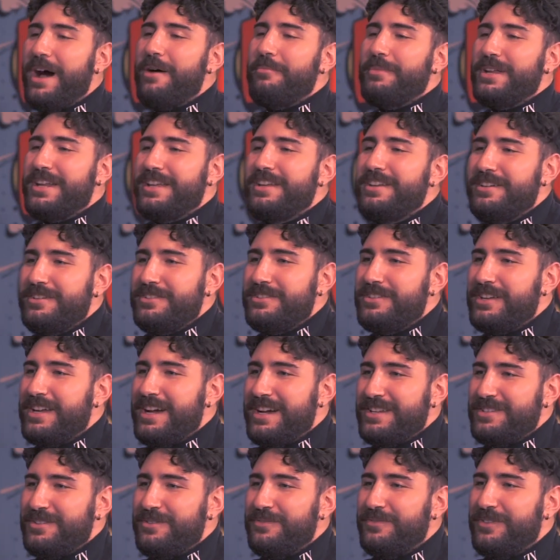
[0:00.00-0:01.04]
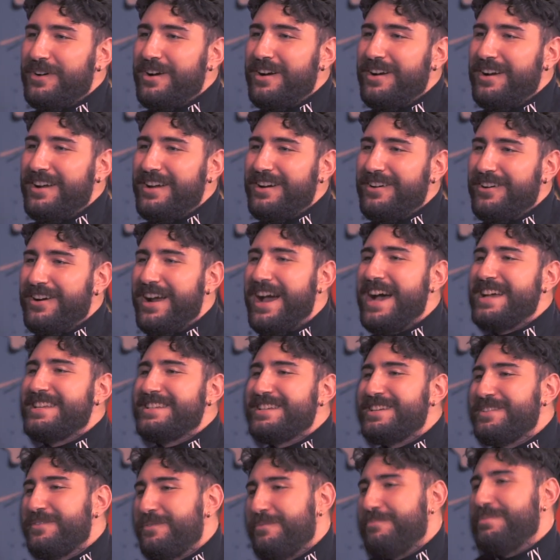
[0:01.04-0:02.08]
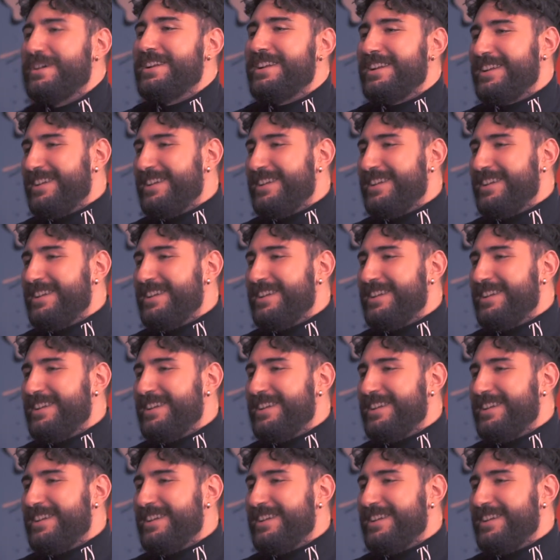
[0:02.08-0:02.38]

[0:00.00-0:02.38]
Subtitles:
How many years you got so far? Or has it even been a